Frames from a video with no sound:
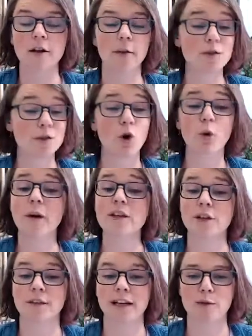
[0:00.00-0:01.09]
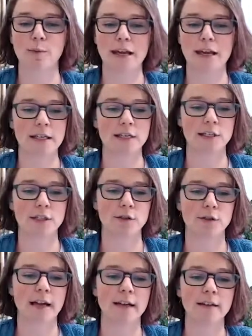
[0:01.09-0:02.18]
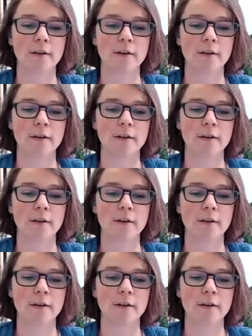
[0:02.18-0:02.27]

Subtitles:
There's a whole bunch of things we might need to do, right?